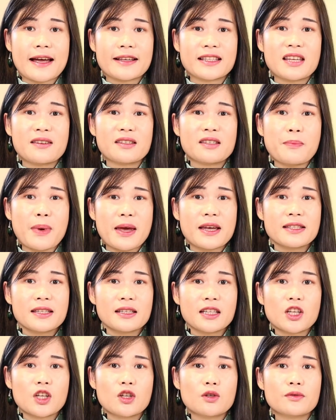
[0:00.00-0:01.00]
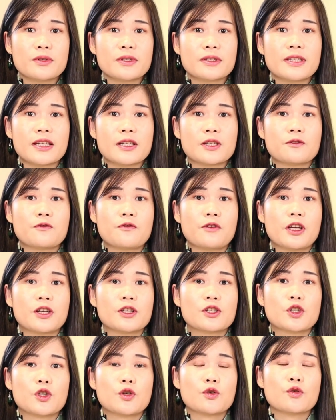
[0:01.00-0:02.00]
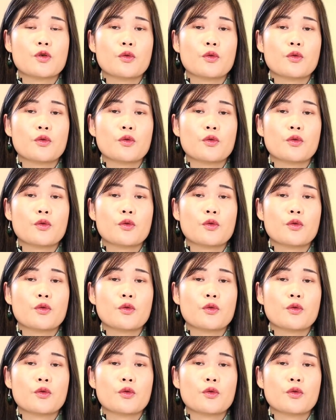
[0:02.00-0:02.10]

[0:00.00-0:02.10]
and they basically use this phrase to